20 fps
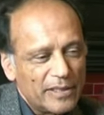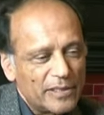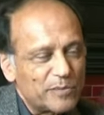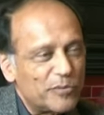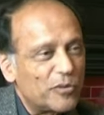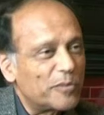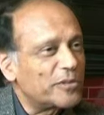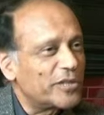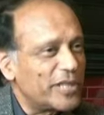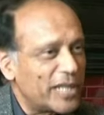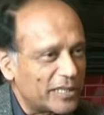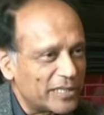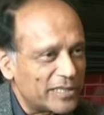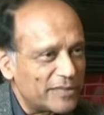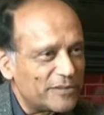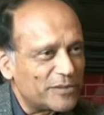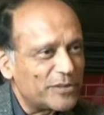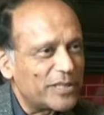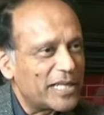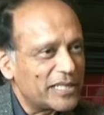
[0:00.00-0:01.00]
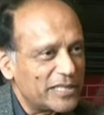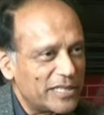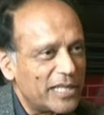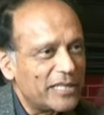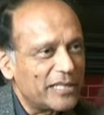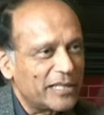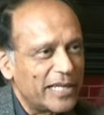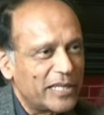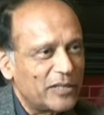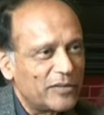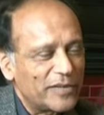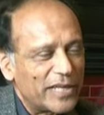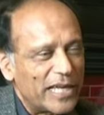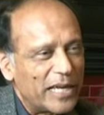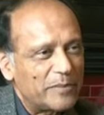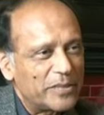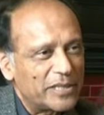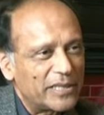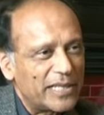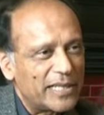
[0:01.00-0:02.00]
It's more productive, so that's another kind of
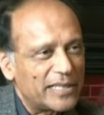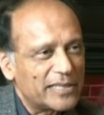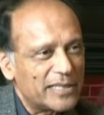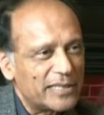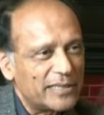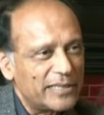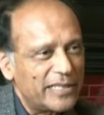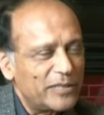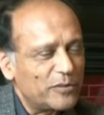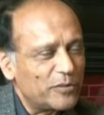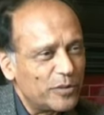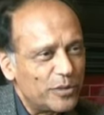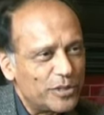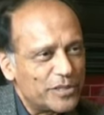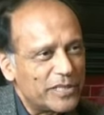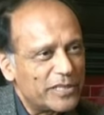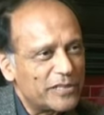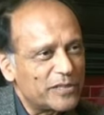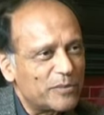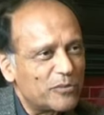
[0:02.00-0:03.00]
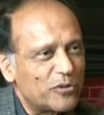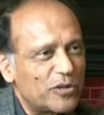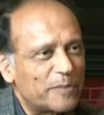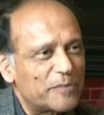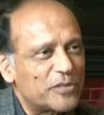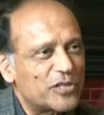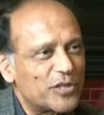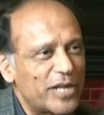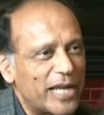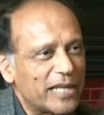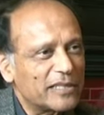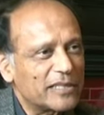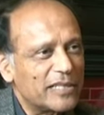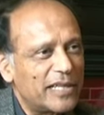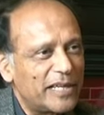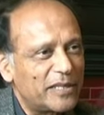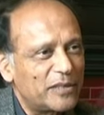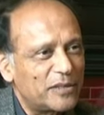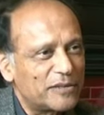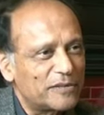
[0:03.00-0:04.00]
capital asset. Then, of course, there's the more abstract
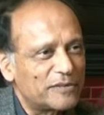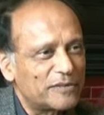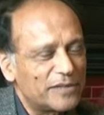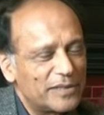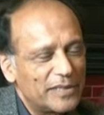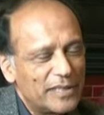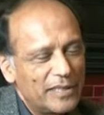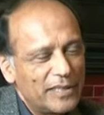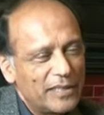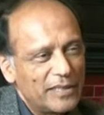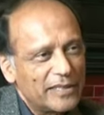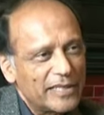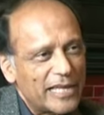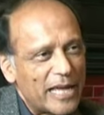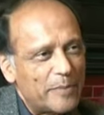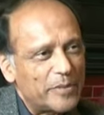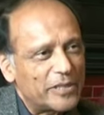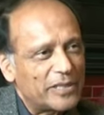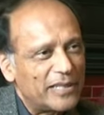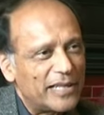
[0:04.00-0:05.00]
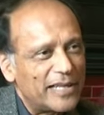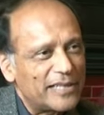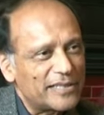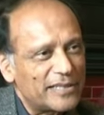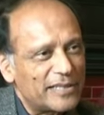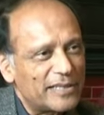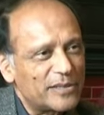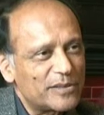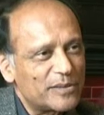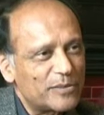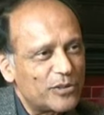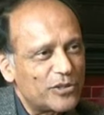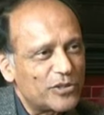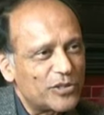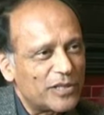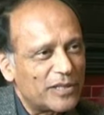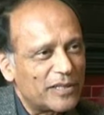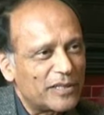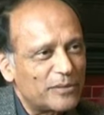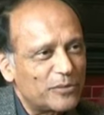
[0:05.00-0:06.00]
kind of capital assets
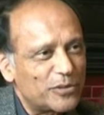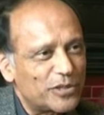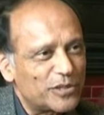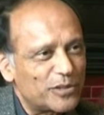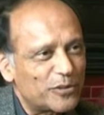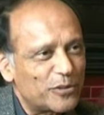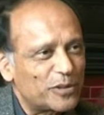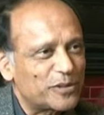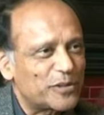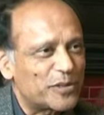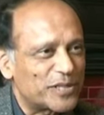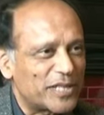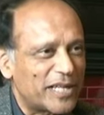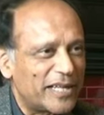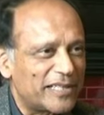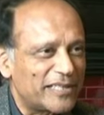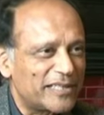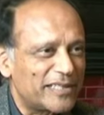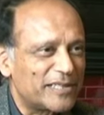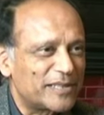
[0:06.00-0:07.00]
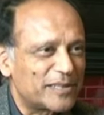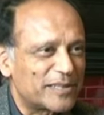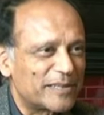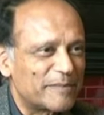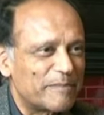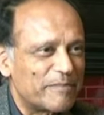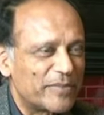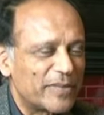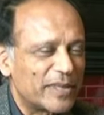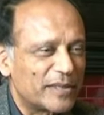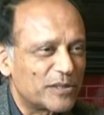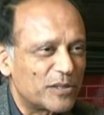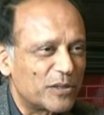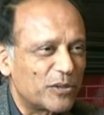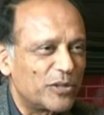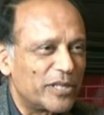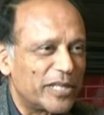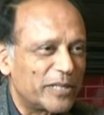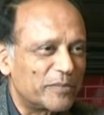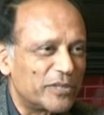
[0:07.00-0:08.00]
which the Royal Society is
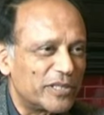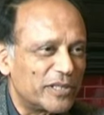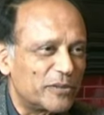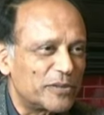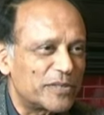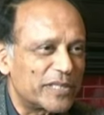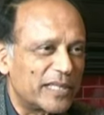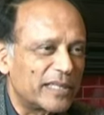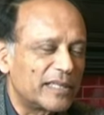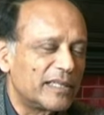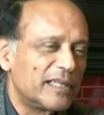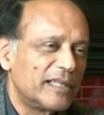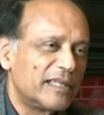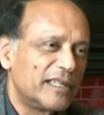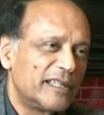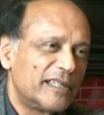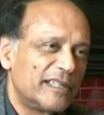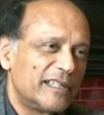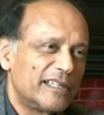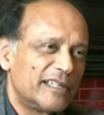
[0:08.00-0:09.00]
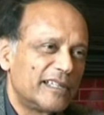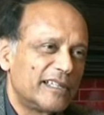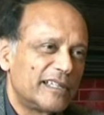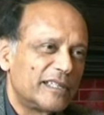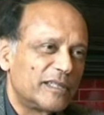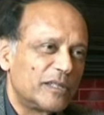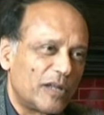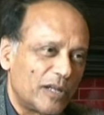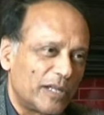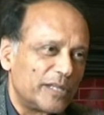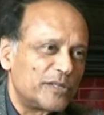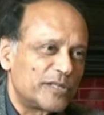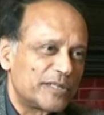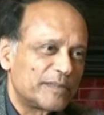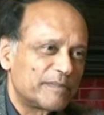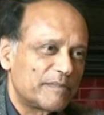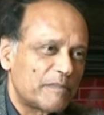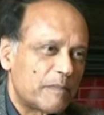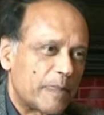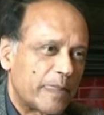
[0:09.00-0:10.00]
so good at producing.
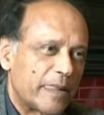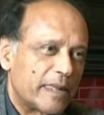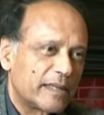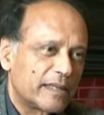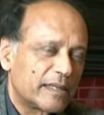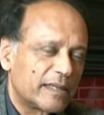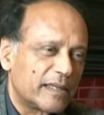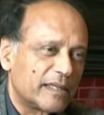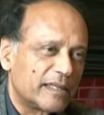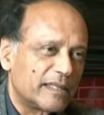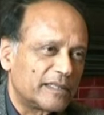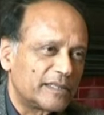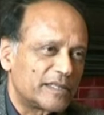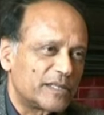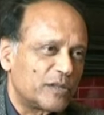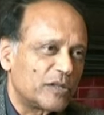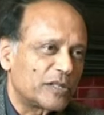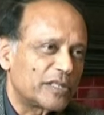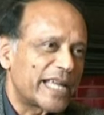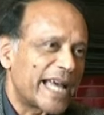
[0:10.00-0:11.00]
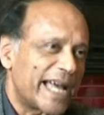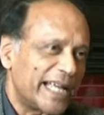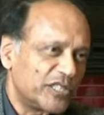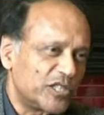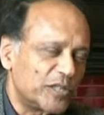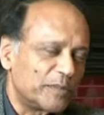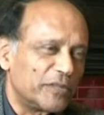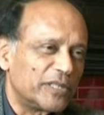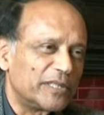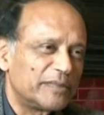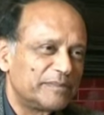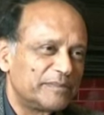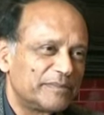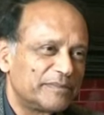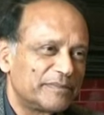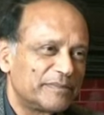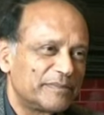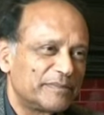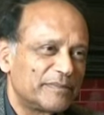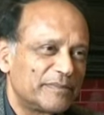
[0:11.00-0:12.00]
Knowledge. It's not tangible,
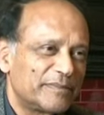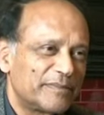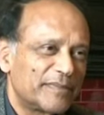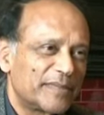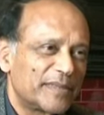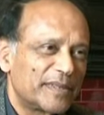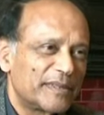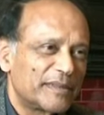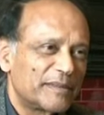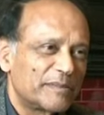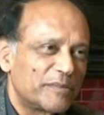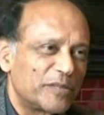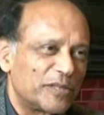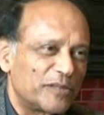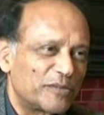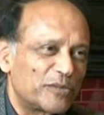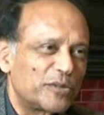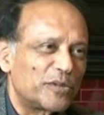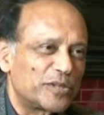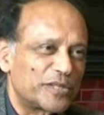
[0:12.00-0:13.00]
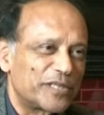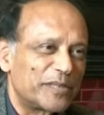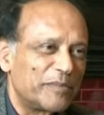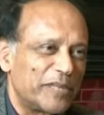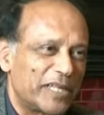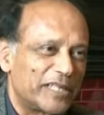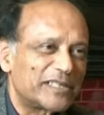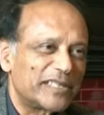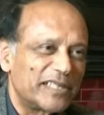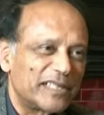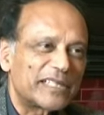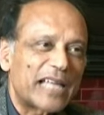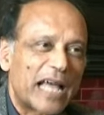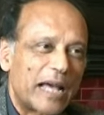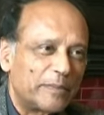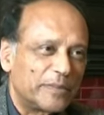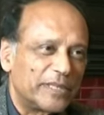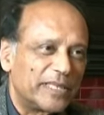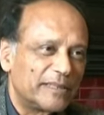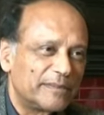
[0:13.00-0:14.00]
but of course it makes things
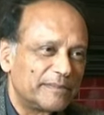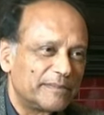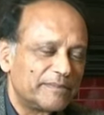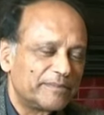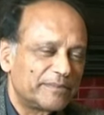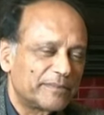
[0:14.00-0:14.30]
happen.